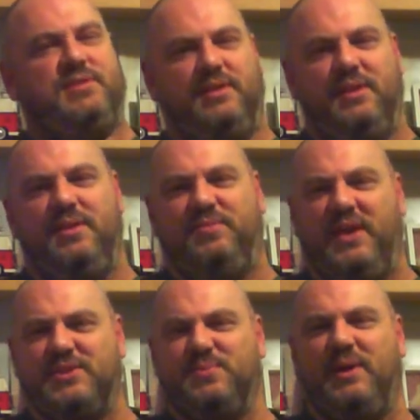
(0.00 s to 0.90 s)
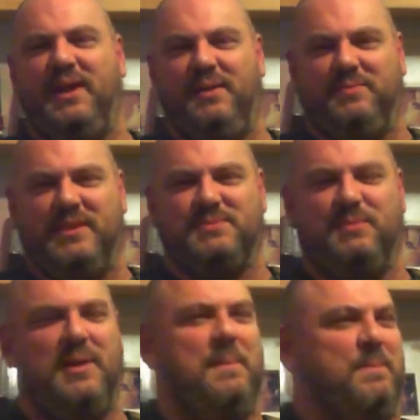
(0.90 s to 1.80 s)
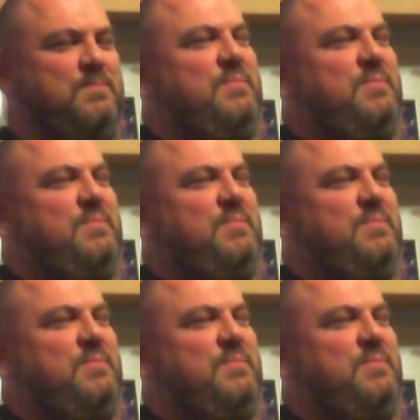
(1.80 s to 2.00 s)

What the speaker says: So that's my